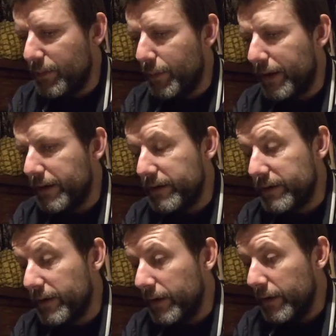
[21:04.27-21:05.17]
the planet.
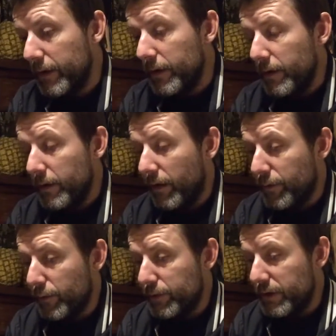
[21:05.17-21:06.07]
Of
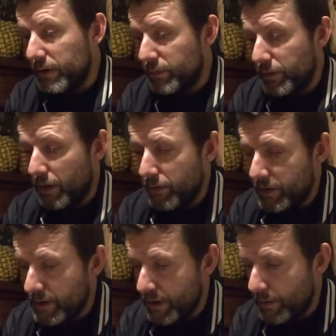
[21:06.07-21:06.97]
course it is, we know
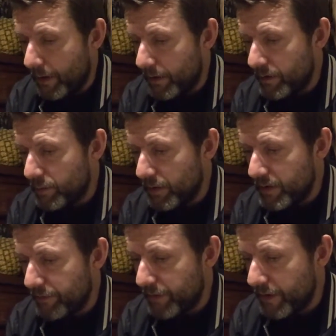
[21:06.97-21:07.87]
this anyway, as well as
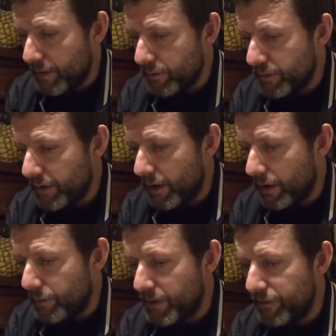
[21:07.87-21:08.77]
everything else.
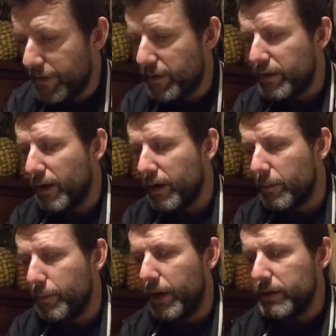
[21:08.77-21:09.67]
But he found a
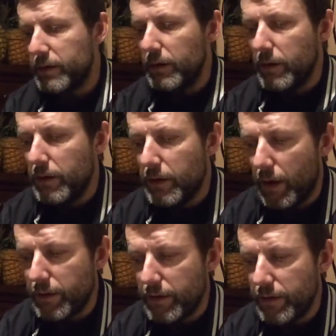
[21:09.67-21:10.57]
yoghurt pot
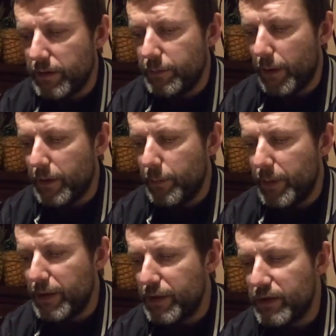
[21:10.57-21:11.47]
on the
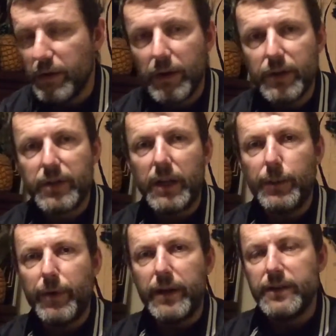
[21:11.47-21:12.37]
beach,
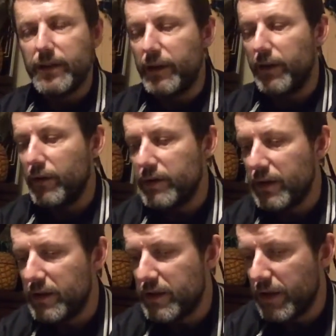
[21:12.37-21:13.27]
celebrating the
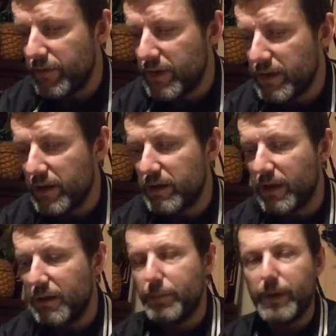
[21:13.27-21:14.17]
1976
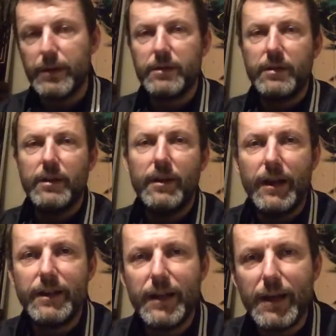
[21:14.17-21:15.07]
Olympics
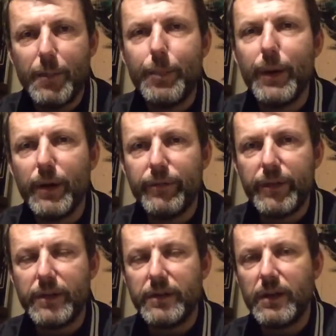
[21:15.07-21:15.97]
in near
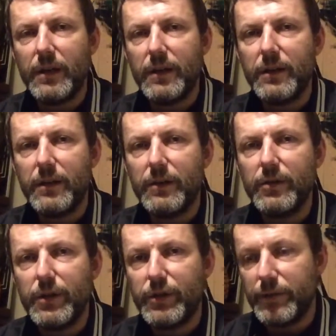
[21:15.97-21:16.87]
perfect
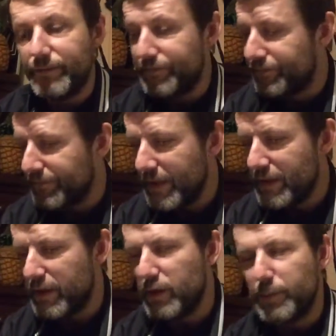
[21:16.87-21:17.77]
condition.
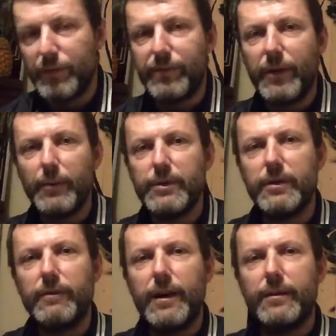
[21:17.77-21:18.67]
So that's just been floating
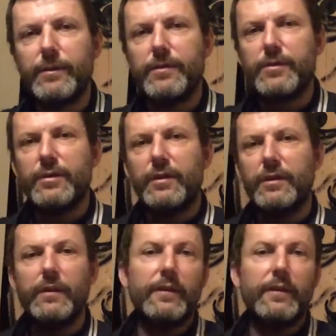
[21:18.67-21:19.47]
around in the sea.